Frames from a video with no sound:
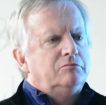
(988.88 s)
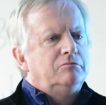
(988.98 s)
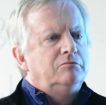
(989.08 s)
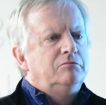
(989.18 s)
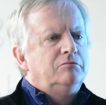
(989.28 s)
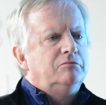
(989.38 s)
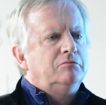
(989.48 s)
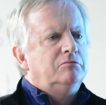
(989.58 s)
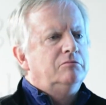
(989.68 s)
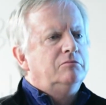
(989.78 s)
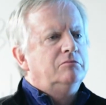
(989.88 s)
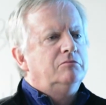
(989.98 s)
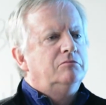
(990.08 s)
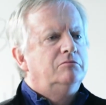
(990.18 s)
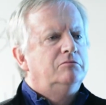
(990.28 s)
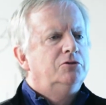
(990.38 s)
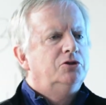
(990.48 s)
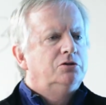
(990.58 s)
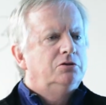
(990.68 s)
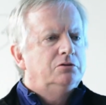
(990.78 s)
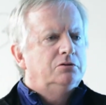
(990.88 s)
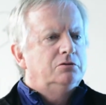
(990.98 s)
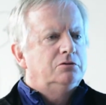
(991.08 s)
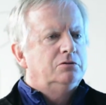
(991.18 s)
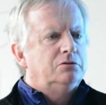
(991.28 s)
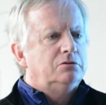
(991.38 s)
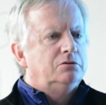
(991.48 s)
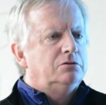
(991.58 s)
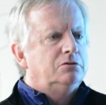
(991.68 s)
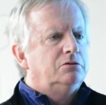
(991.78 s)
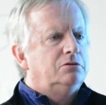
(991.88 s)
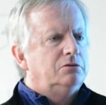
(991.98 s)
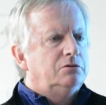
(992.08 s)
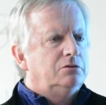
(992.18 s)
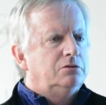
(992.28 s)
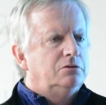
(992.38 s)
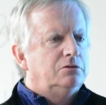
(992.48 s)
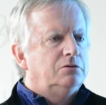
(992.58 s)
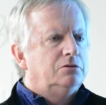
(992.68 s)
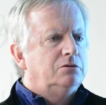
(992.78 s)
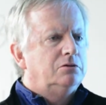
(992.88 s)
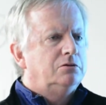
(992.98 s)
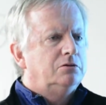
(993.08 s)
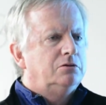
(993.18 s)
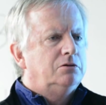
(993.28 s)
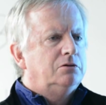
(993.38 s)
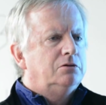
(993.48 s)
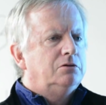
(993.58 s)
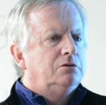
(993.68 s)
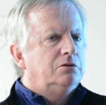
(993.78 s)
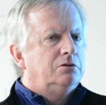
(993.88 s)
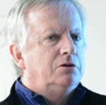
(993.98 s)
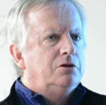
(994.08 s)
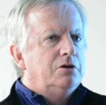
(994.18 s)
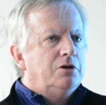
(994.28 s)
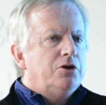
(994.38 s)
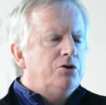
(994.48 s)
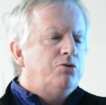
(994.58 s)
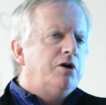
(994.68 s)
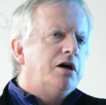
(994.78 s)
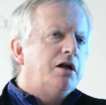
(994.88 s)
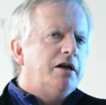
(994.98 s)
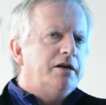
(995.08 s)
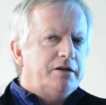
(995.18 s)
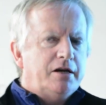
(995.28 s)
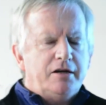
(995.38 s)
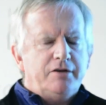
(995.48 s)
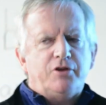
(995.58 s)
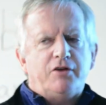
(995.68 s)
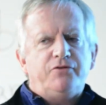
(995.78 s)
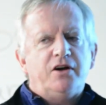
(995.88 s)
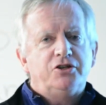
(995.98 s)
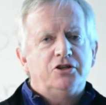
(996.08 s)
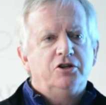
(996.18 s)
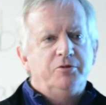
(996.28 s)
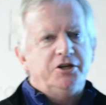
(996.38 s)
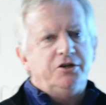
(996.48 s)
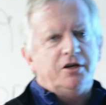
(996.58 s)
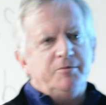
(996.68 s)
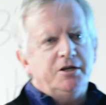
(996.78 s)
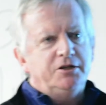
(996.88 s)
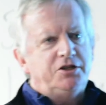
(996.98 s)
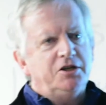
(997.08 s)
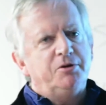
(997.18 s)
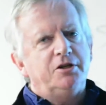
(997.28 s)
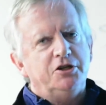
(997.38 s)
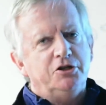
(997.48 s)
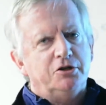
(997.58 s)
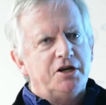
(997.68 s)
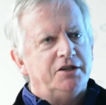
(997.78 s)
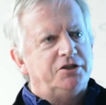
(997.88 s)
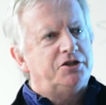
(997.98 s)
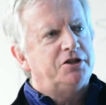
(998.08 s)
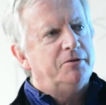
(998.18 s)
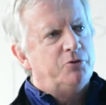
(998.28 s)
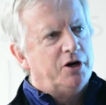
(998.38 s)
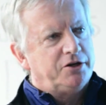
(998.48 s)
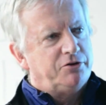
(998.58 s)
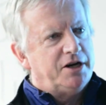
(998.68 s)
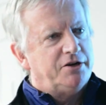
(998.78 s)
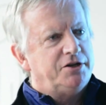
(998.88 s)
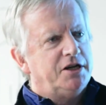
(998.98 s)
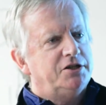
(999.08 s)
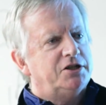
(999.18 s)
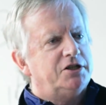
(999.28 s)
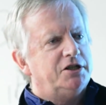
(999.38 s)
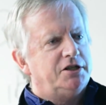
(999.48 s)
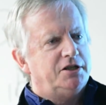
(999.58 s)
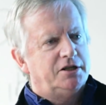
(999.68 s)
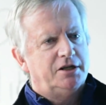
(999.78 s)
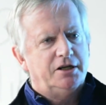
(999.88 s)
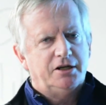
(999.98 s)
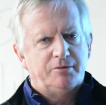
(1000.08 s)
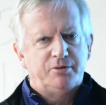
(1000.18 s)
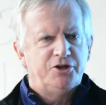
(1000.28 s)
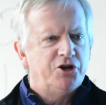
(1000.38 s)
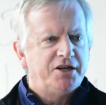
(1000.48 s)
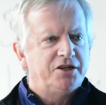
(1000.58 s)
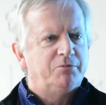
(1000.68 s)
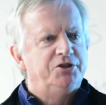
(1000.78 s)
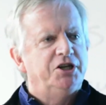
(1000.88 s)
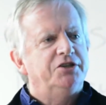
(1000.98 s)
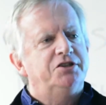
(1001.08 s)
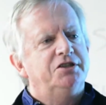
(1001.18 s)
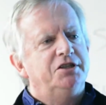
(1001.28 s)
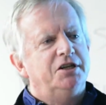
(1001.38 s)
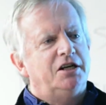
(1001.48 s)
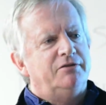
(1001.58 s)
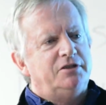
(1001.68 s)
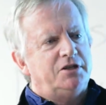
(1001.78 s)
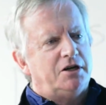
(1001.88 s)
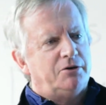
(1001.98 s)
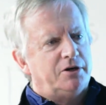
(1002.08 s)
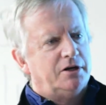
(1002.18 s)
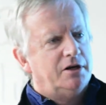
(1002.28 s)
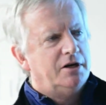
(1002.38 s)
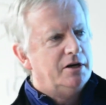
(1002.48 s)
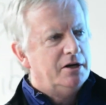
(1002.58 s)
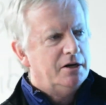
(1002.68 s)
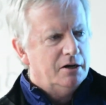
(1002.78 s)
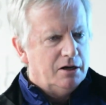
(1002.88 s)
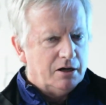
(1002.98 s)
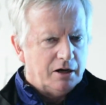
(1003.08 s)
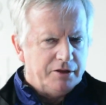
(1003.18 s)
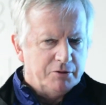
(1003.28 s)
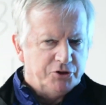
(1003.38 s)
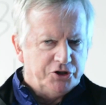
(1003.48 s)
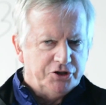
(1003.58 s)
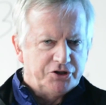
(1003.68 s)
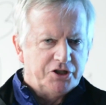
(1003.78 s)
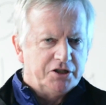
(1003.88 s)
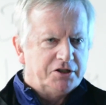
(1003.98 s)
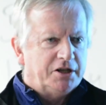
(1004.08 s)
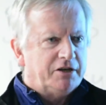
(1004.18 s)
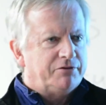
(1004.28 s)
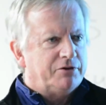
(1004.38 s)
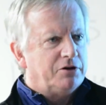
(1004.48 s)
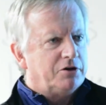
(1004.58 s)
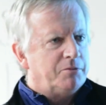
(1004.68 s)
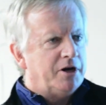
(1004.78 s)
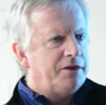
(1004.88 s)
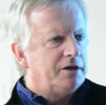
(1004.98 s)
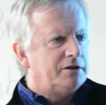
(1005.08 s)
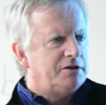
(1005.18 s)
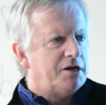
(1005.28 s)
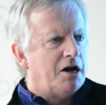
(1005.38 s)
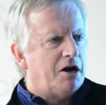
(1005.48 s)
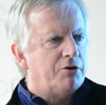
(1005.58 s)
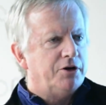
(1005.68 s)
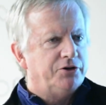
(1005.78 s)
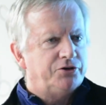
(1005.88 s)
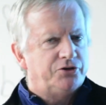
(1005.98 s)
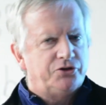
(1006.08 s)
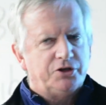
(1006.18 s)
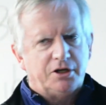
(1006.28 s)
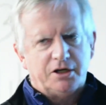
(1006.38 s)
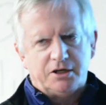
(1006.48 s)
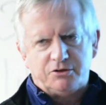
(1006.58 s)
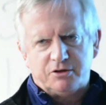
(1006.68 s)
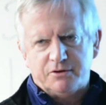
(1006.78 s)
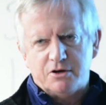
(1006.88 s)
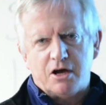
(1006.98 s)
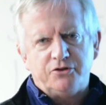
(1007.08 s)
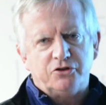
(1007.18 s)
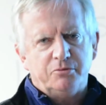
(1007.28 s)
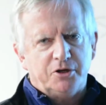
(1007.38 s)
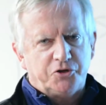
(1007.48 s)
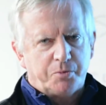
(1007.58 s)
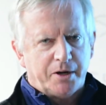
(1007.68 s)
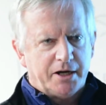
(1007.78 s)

to a tower on its side, equivalent to a tower standing in, in the sky in terms of uh, Well, I, I, I fudged a little bit. I mean, typically you'll get somewhat greater density, uh, but not double density out of a tower. Uh, I think we should discuss that further, but I think the tower is uh, driven not so much by